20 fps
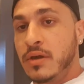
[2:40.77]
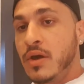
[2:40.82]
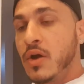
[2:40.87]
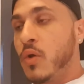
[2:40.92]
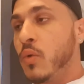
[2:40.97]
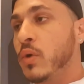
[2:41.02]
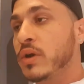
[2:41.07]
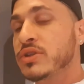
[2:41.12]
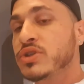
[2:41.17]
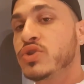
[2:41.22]

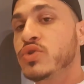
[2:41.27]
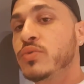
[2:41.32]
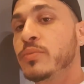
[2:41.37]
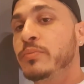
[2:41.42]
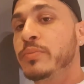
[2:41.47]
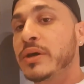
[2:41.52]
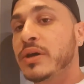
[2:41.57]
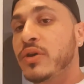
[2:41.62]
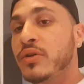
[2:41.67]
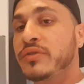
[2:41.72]
Once you
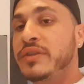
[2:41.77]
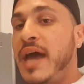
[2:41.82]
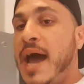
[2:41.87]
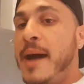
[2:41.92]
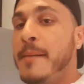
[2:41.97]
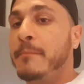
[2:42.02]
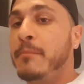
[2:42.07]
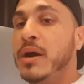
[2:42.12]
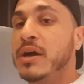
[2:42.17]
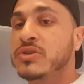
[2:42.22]
build
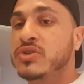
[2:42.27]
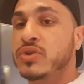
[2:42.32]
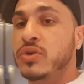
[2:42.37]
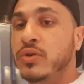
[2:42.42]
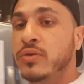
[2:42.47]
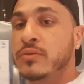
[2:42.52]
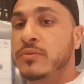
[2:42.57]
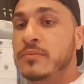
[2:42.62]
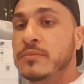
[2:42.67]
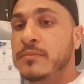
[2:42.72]
that
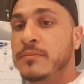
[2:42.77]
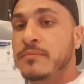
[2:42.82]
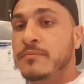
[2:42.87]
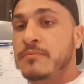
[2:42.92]
muscle,